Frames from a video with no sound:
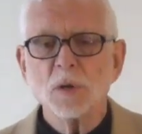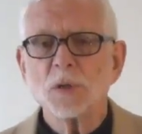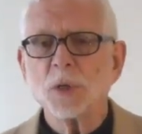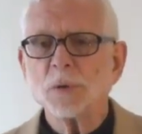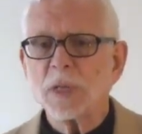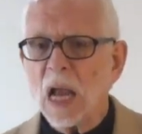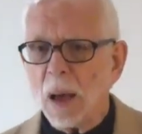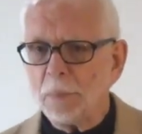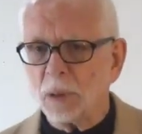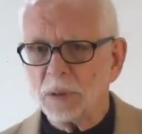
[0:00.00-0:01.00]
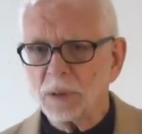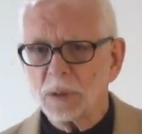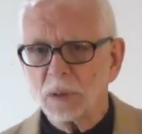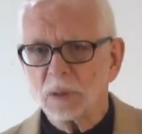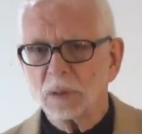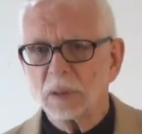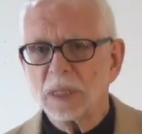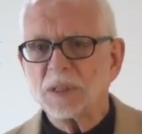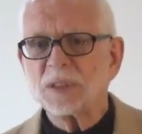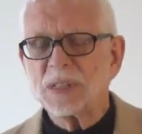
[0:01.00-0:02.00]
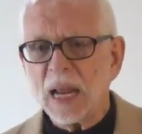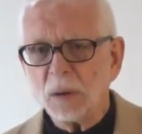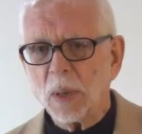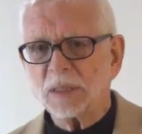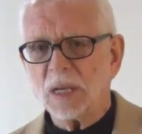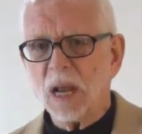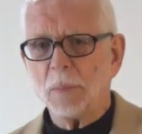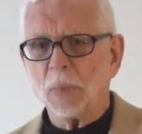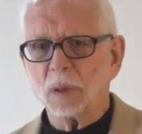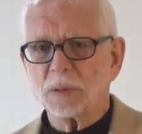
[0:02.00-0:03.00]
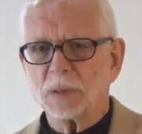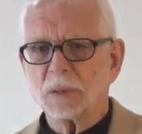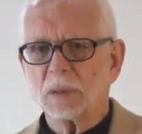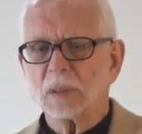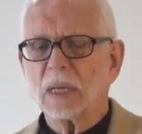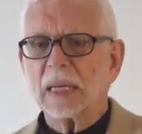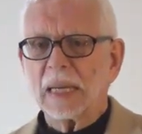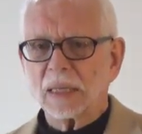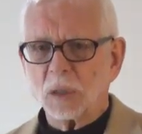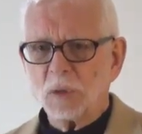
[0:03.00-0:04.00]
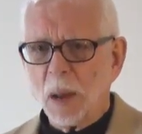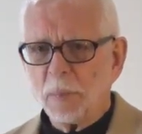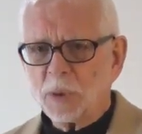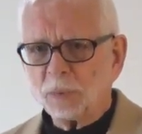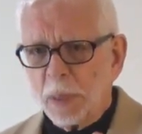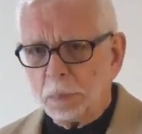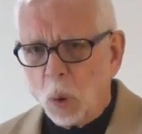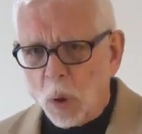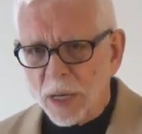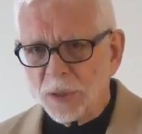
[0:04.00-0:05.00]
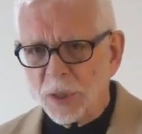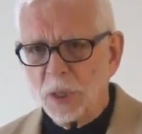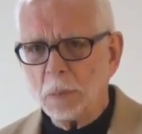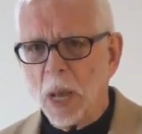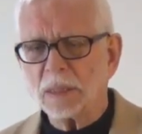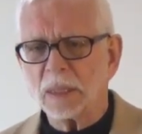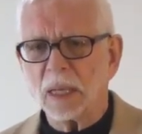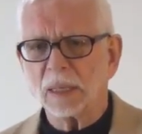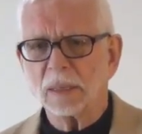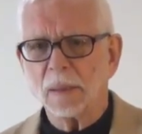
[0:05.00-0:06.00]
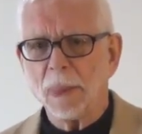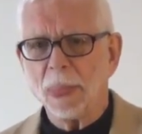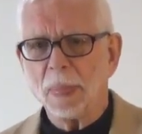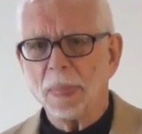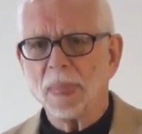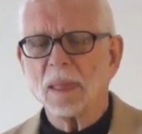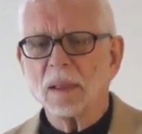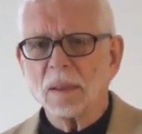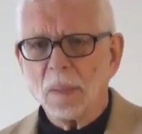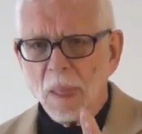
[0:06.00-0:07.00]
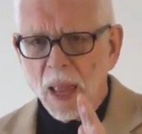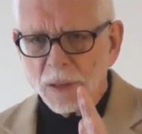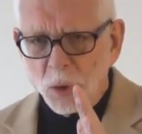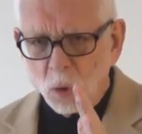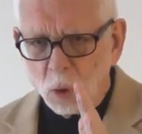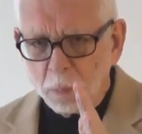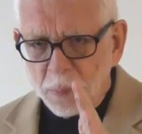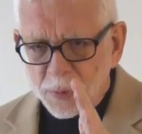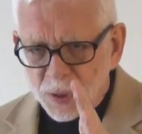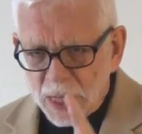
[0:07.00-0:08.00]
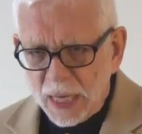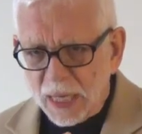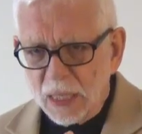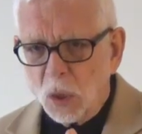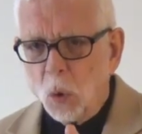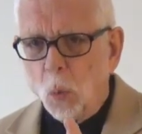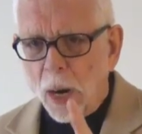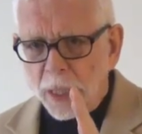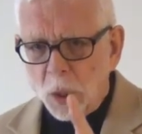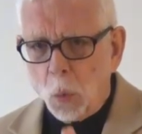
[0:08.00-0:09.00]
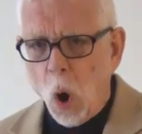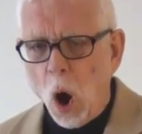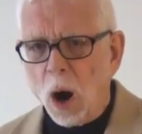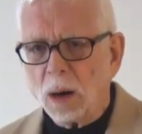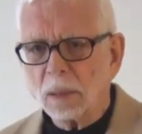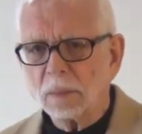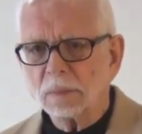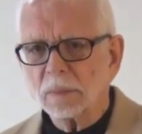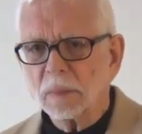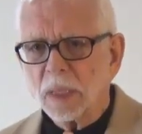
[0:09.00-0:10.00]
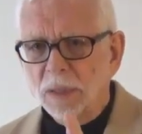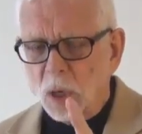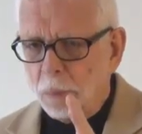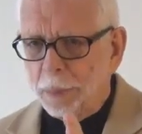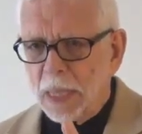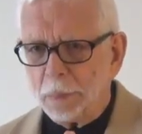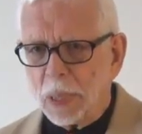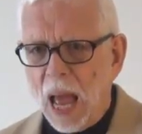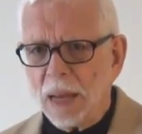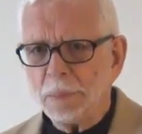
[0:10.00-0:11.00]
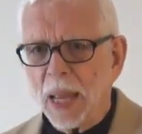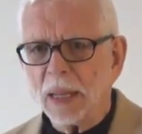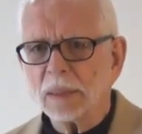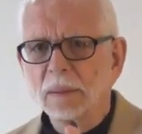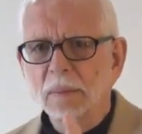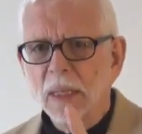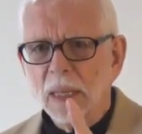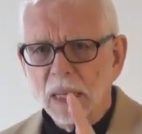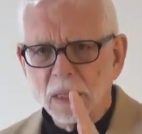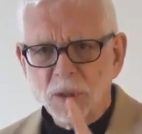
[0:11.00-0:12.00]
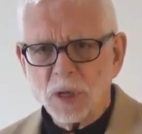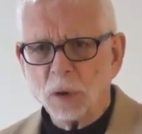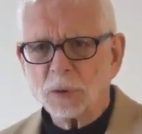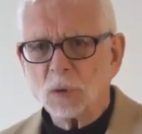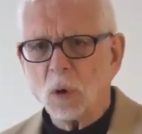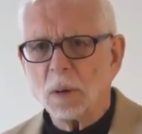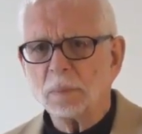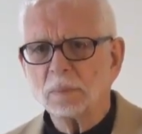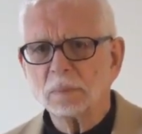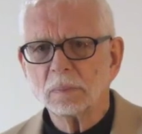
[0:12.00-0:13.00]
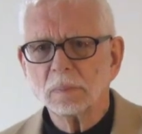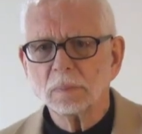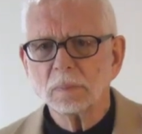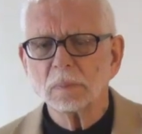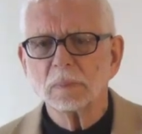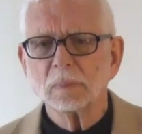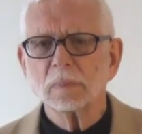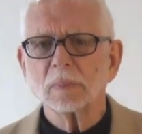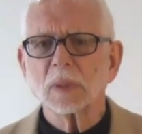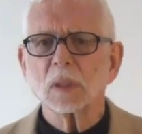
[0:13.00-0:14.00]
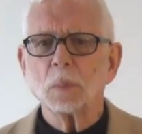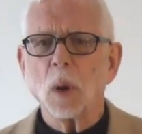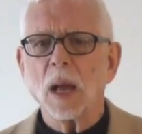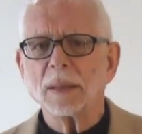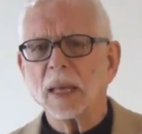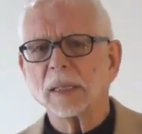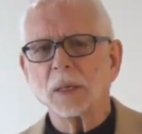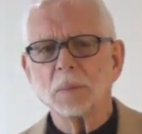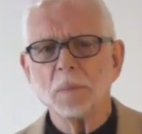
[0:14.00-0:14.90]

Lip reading: Do the numbers. Stay with the numbers. Get the numbers reported to you monthly, and you'll see where you are. Don't be a blind man in a snowstorm. Goodbye. Thank you.